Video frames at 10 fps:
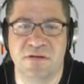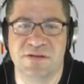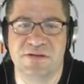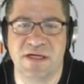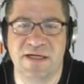
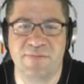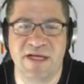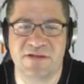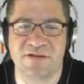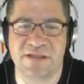Shiny
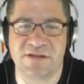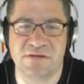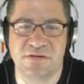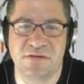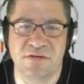black tree, dude.
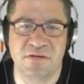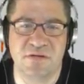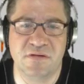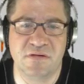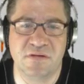
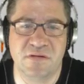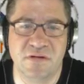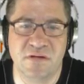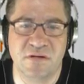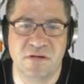
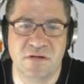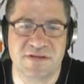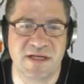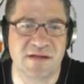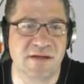It's
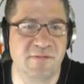got, like,